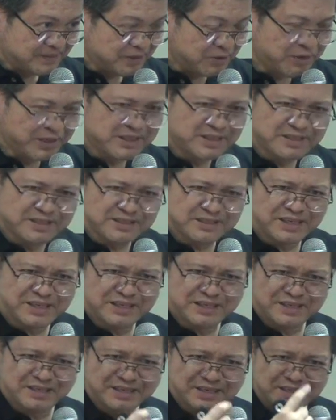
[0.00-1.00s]
So what did he
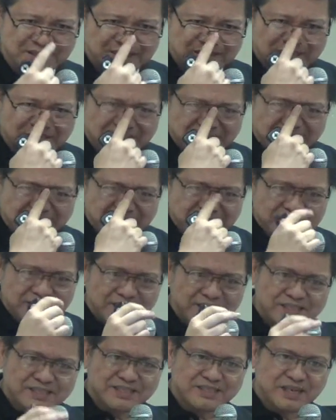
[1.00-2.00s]
say?
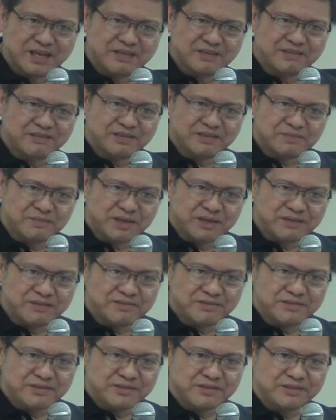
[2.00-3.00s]
Insanity
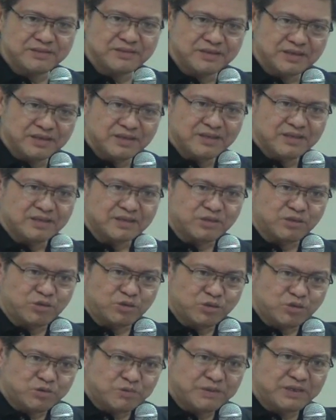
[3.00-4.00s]
means
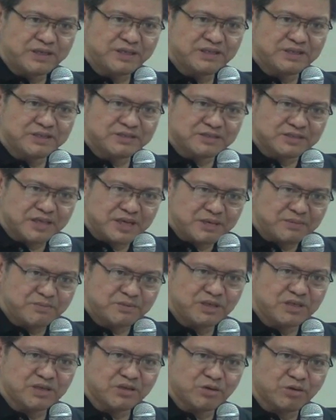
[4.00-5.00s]
doing the same
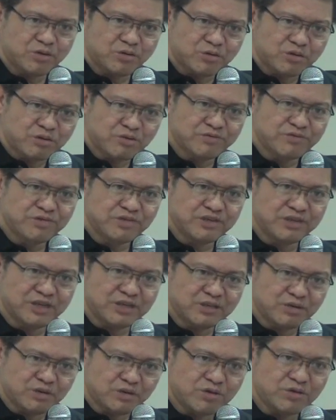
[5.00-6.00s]
thing over
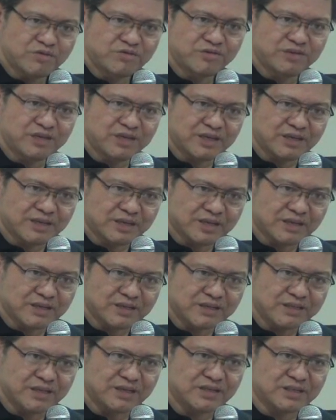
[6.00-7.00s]
and over
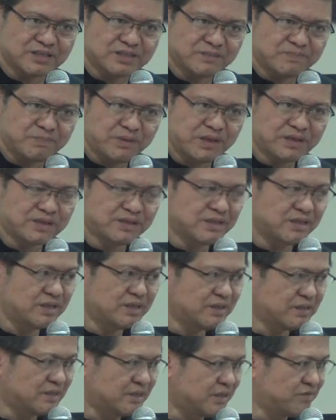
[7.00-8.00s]
again and
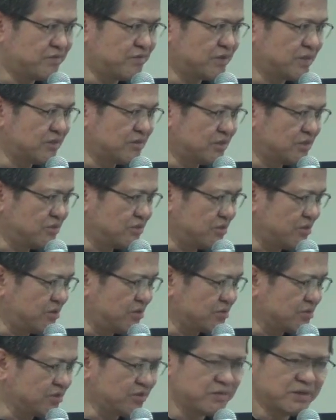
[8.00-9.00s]
expecting different
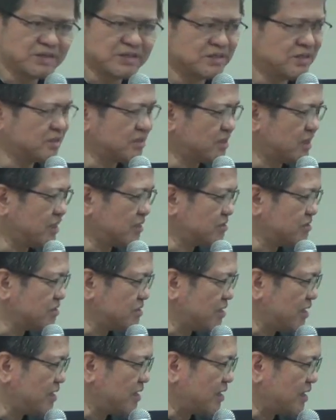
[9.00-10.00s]
results. So what is he trying to
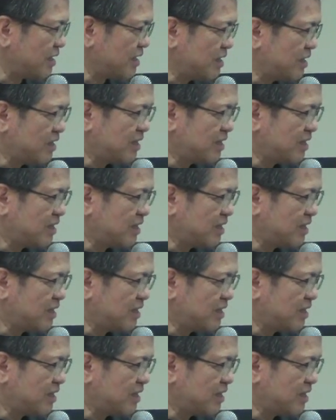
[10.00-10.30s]
say?